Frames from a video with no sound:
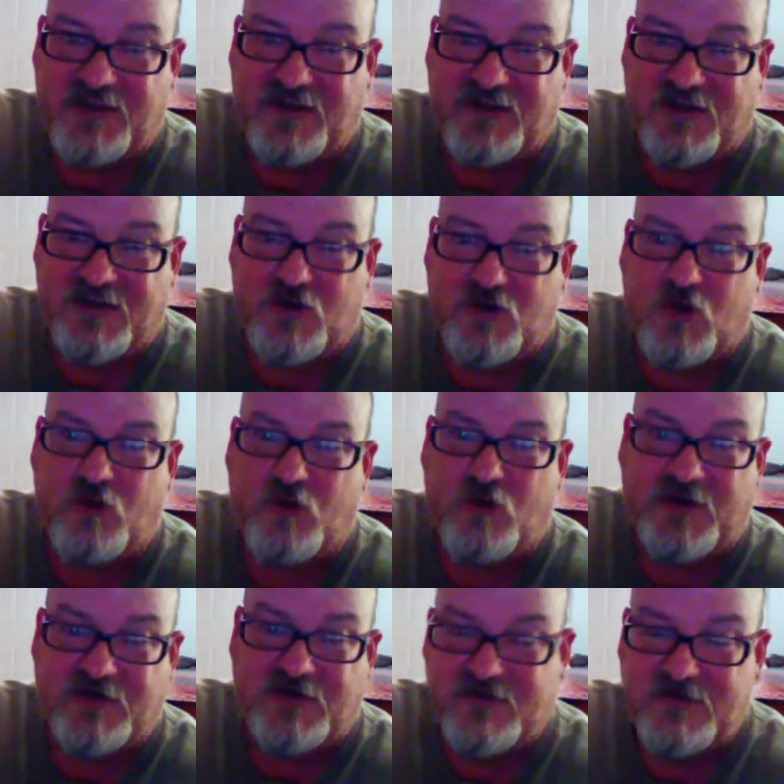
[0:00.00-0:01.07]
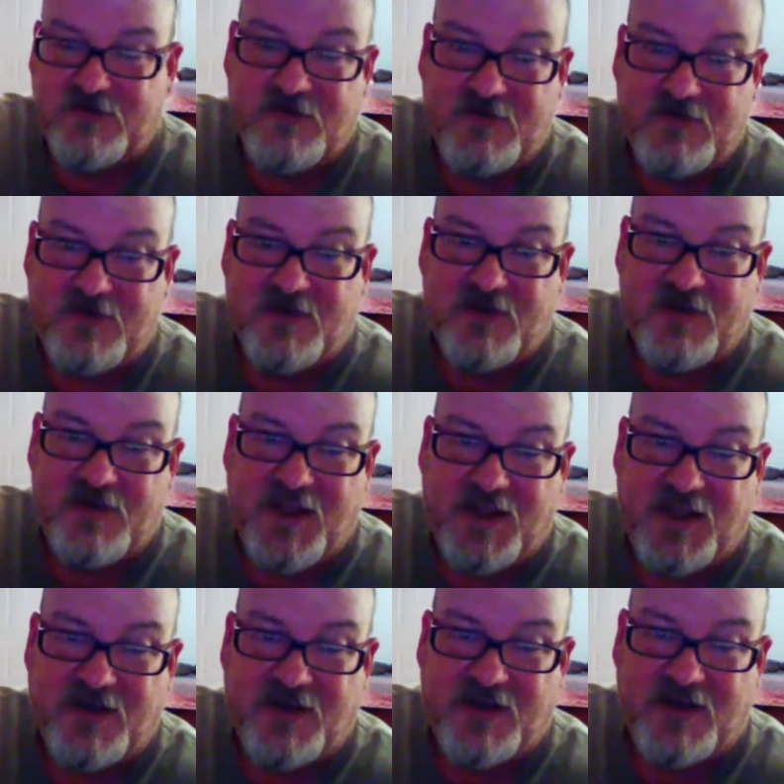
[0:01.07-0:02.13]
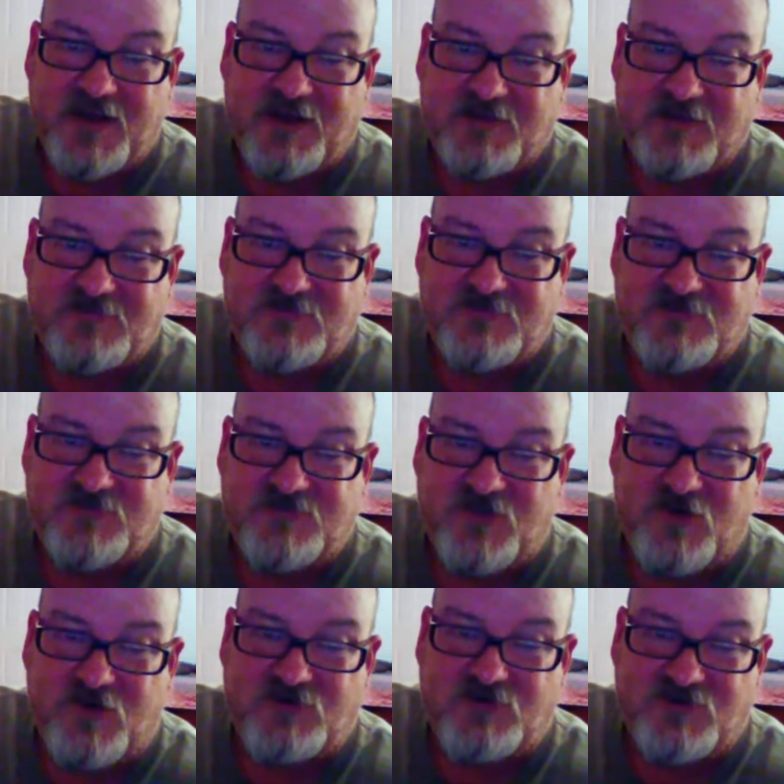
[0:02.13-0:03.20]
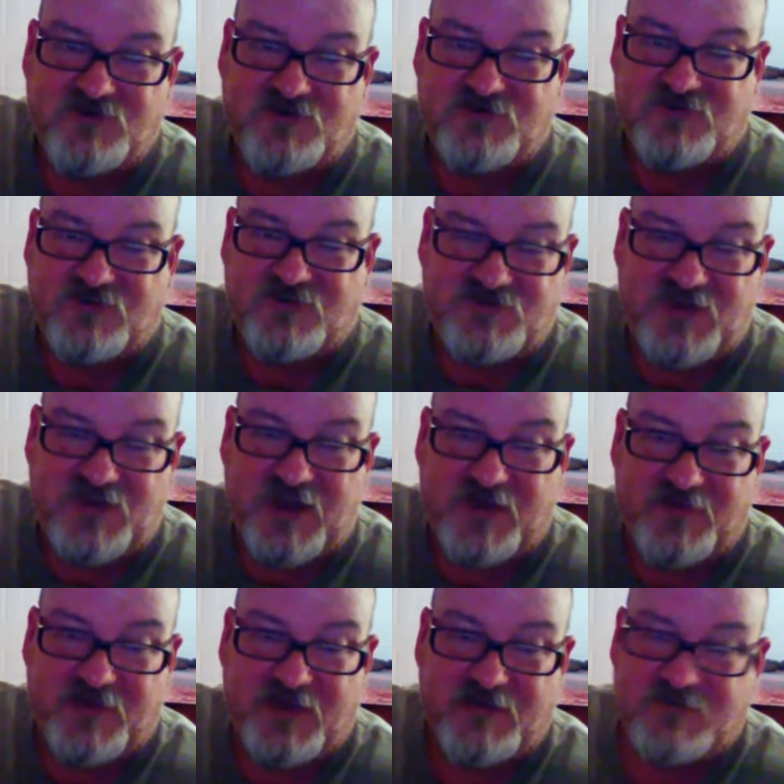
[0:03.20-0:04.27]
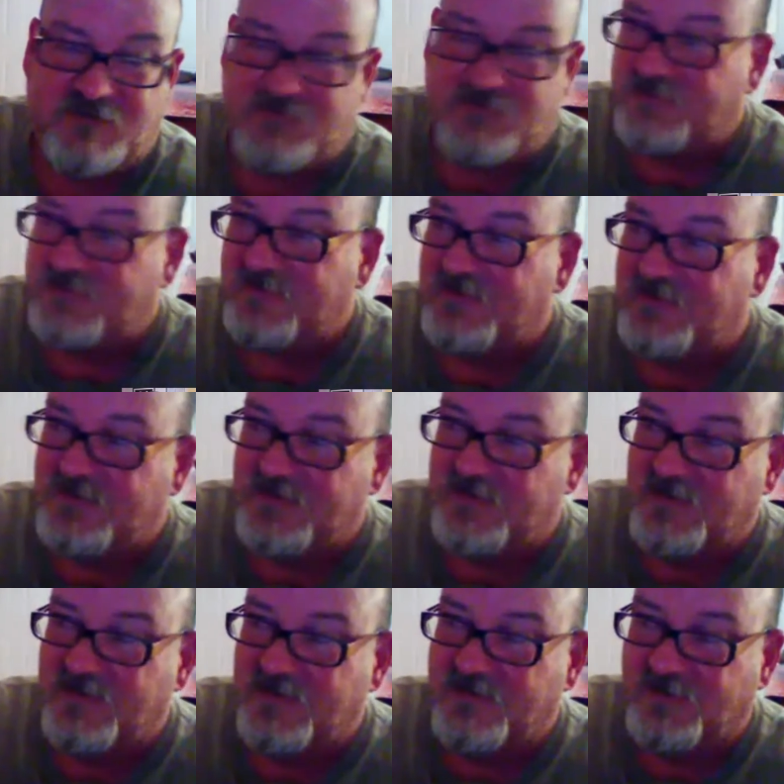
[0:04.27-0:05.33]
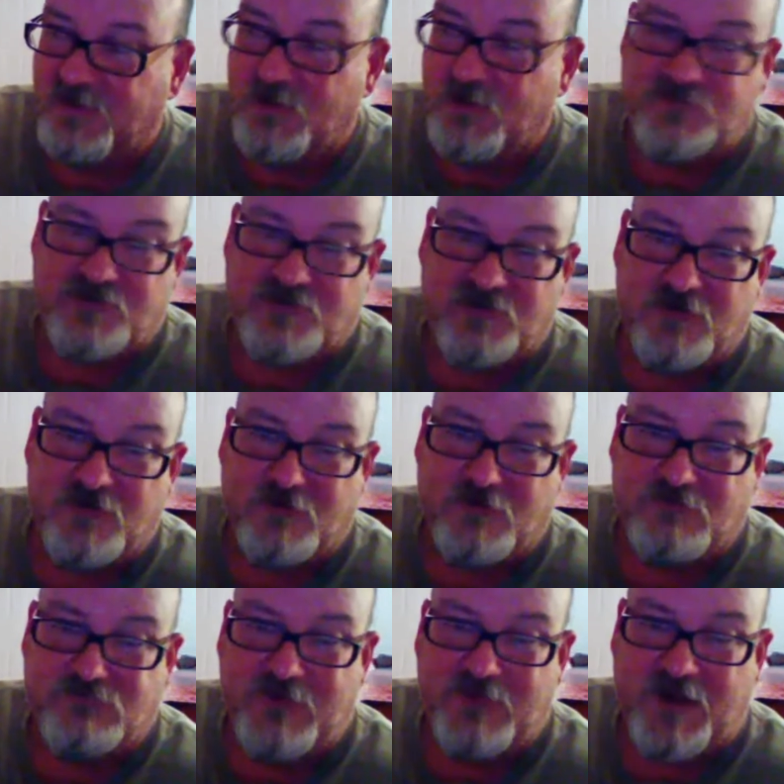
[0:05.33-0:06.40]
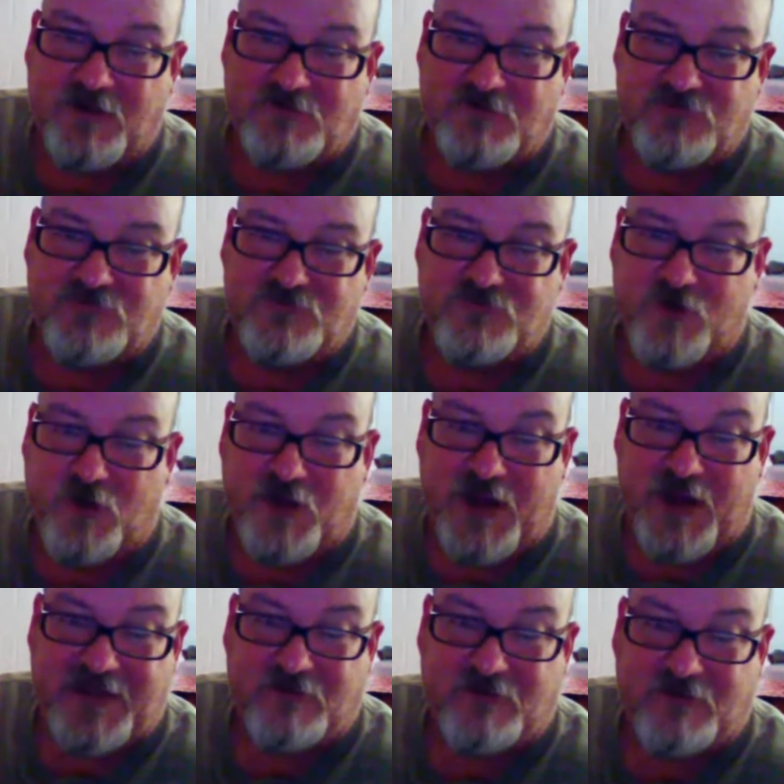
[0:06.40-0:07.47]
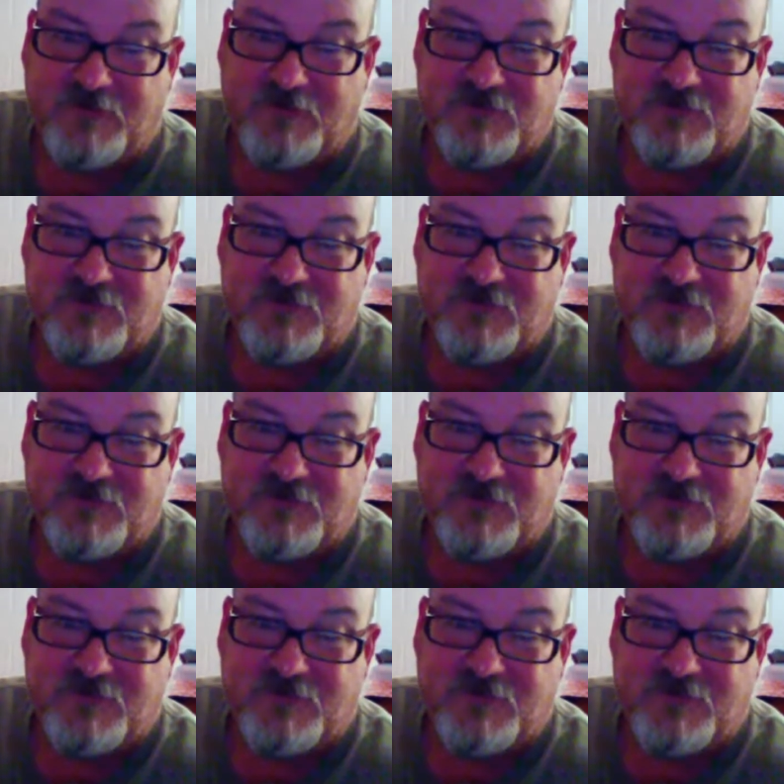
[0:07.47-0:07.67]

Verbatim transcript: uh, Coleman. And uh, Serge is just kind of a loser, you know, drug addled,